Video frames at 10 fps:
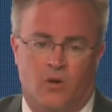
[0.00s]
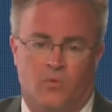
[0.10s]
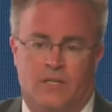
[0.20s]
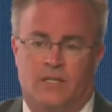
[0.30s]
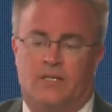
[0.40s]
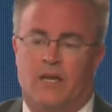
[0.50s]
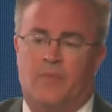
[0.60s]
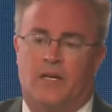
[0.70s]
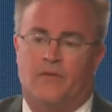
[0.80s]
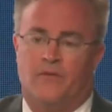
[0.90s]
with
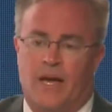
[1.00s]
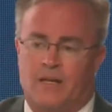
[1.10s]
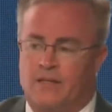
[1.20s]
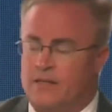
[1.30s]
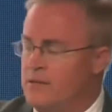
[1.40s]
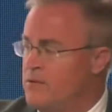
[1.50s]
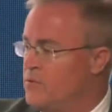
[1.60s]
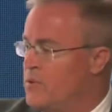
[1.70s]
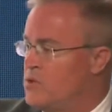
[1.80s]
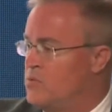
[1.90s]
systemic effects,
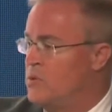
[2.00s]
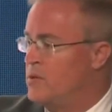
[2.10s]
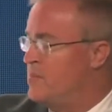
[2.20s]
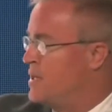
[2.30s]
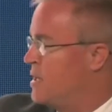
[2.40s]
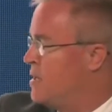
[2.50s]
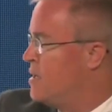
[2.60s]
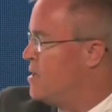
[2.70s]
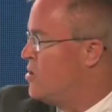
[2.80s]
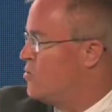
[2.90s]
which would be
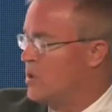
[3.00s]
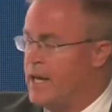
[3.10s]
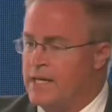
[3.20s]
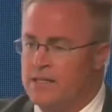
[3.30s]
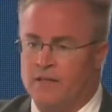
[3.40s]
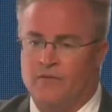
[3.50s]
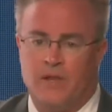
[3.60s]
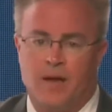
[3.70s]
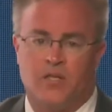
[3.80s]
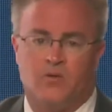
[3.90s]
related to
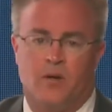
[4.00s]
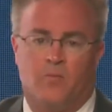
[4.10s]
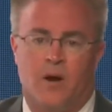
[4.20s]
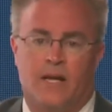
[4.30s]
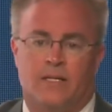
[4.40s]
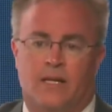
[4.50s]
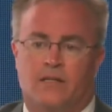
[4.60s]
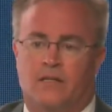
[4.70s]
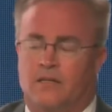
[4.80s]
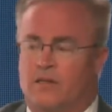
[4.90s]
inflammatory
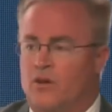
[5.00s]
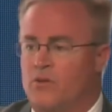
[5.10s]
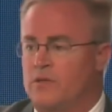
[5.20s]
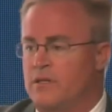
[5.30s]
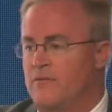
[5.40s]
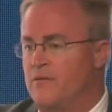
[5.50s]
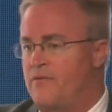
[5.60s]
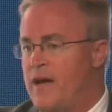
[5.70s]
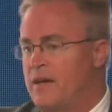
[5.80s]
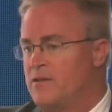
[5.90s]
processes and those different
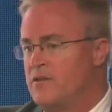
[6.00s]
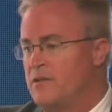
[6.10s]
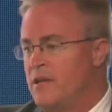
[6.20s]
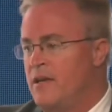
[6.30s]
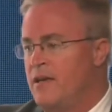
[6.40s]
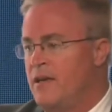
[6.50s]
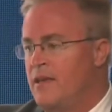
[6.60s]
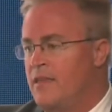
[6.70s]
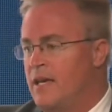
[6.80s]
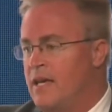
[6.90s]
factors
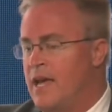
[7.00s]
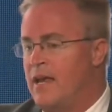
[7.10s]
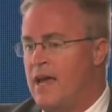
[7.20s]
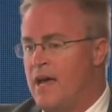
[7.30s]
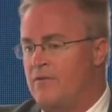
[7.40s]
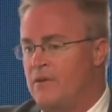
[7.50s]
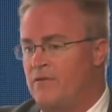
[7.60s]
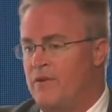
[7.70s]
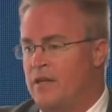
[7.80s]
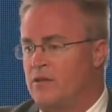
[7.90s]
that can have an
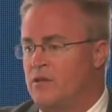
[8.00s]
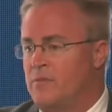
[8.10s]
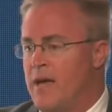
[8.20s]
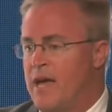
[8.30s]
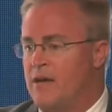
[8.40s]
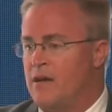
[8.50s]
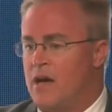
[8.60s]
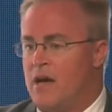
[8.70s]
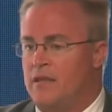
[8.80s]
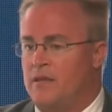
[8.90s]
effect or demand
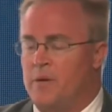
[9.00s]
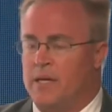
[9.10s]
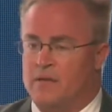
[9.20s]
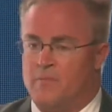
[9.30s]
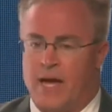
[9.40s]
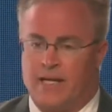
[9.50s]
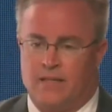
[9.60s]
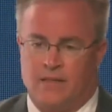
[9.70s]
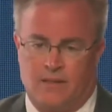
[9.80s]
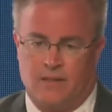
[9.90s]
on the pig's body
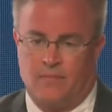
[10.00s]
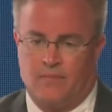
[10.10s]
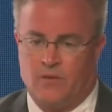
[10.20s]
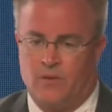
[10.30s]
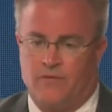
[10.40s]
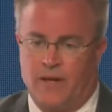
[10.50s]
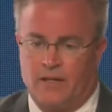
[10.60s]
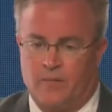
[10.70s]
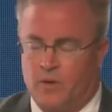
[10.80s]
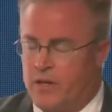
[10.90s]
system, so
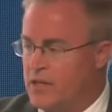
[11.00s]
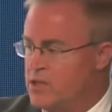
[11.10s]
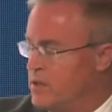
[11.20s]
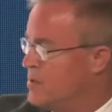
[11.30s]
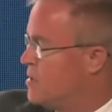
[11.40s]
affecting production.